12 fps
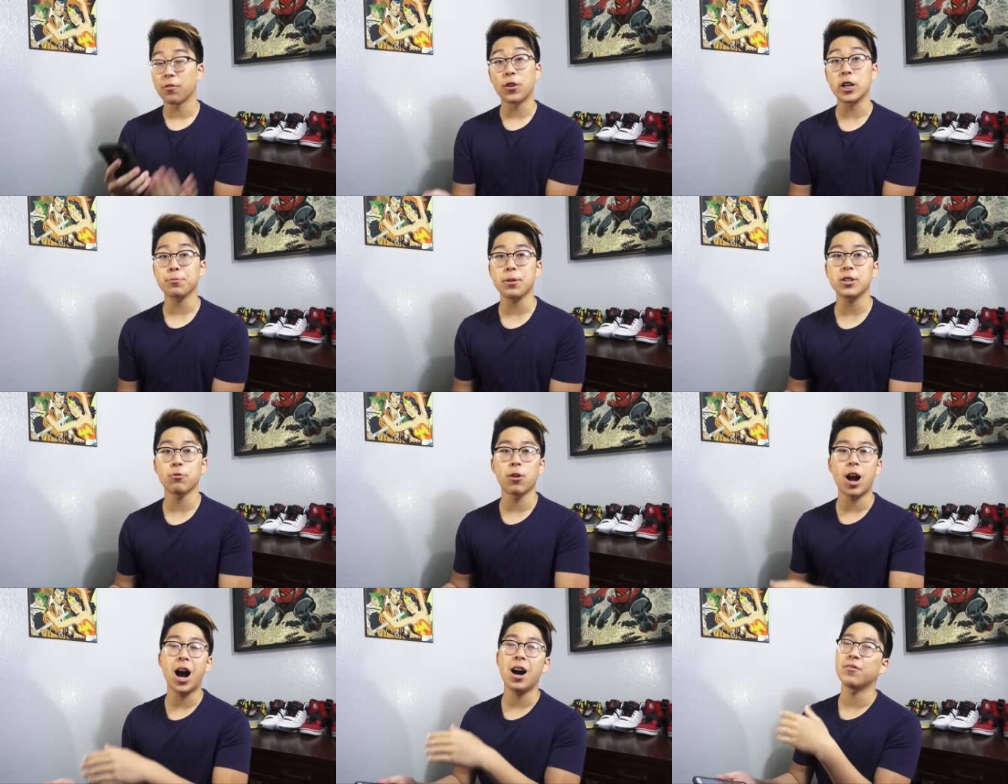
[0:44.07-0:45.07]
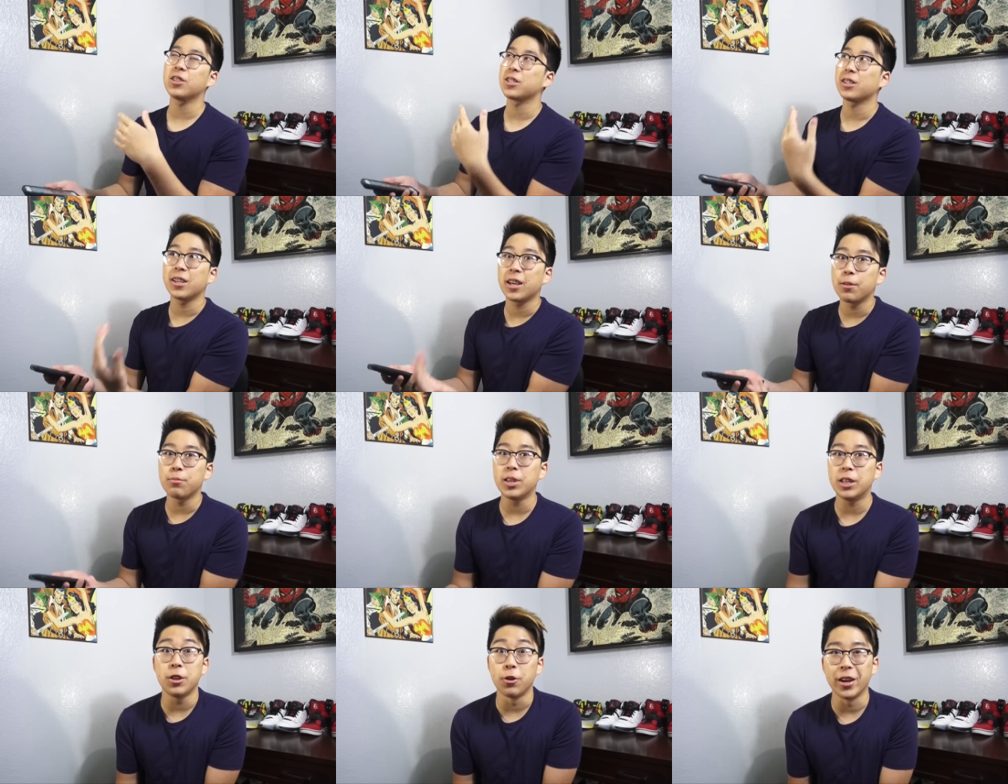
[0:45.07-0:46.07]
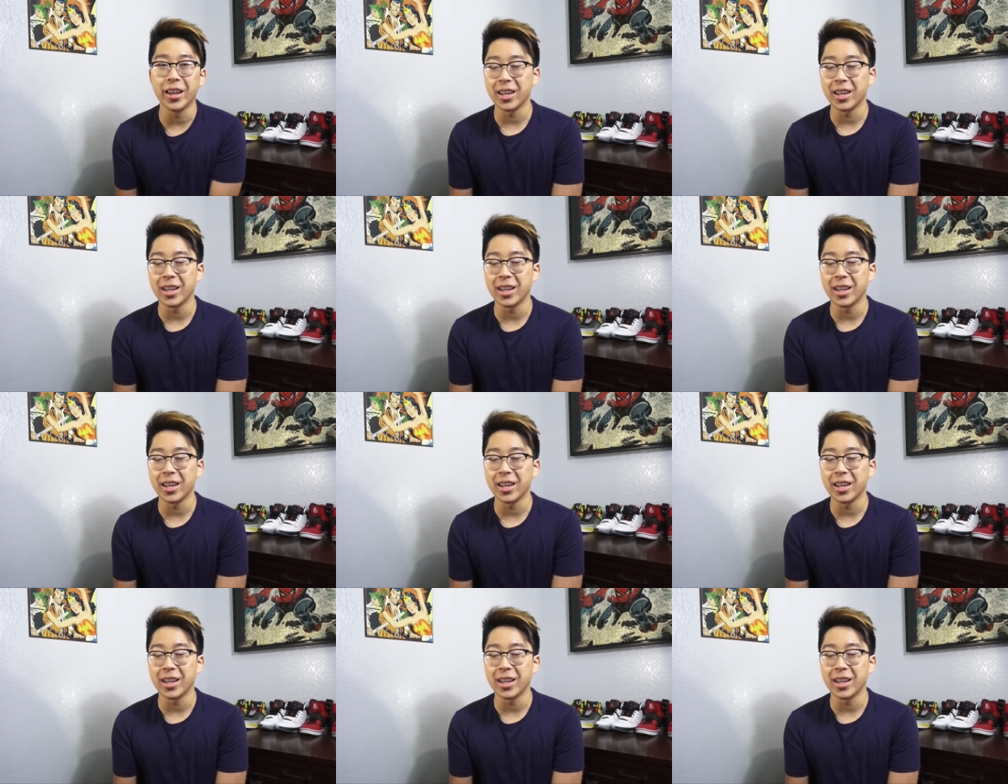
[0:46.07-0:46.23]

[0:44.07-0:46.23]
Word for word: So the first person we're obviously gonna be doing